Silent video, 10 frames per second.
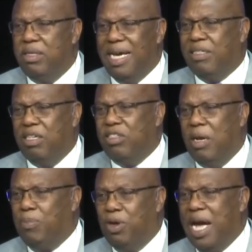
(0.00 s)
That's the
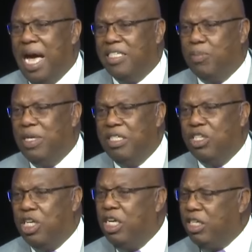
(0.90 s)
simple gospel. It's
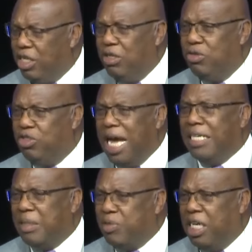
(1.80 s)
the good news. You
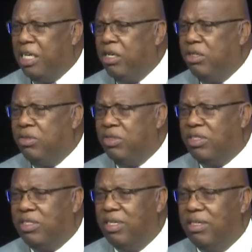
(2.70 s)
got some good
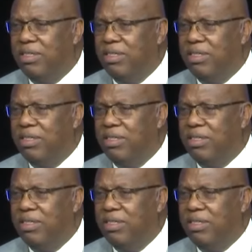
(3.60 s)
news?